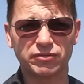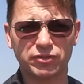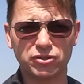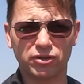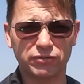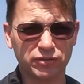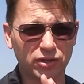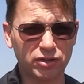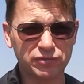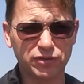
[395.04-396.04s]
in photography over
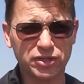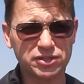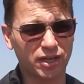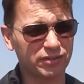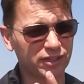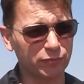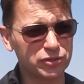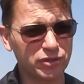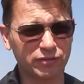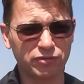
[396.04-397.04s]
the last few years? I think I've
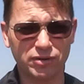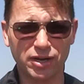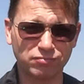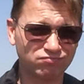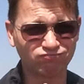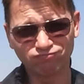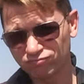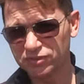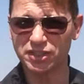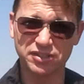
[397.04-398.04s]
been doing it for around
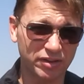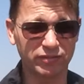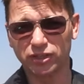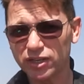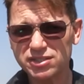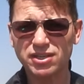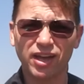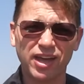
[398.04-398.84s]
6-7 years,